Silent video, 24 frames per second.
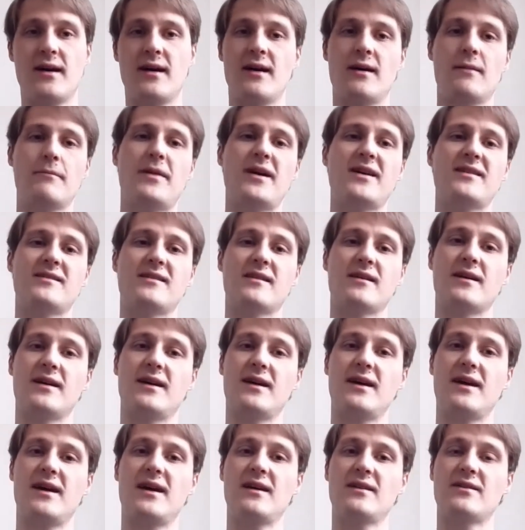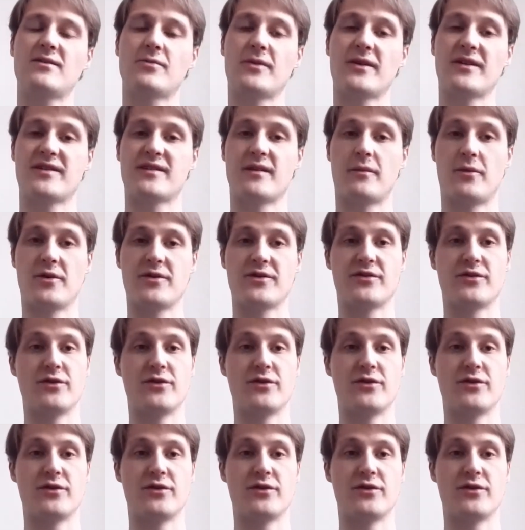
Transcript: Basically, it's when someone's